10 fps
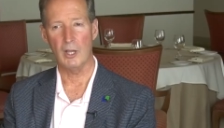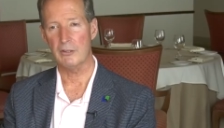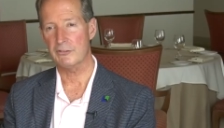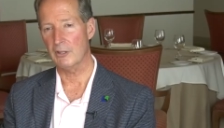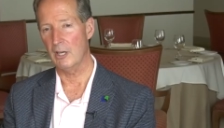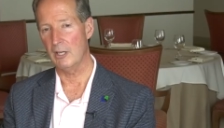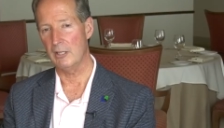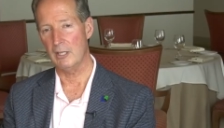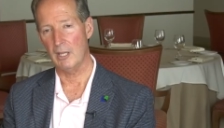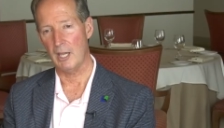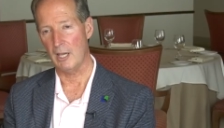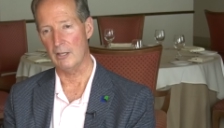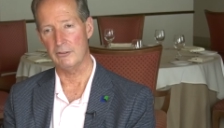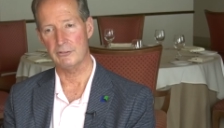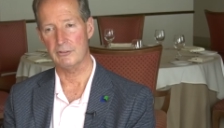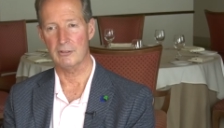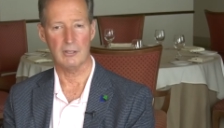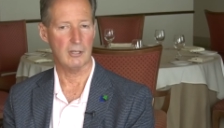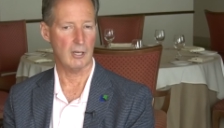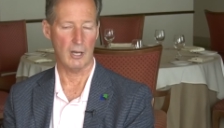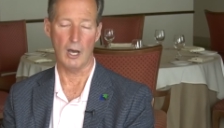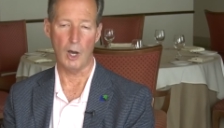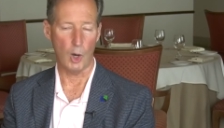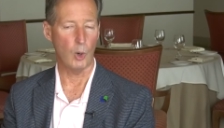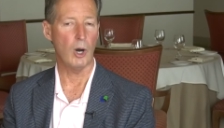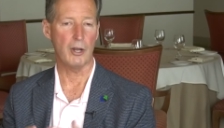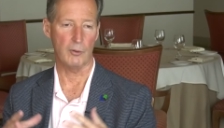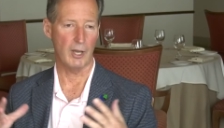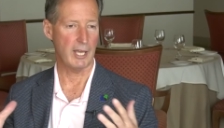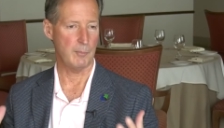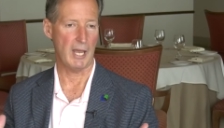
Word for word: landslide has a lot of land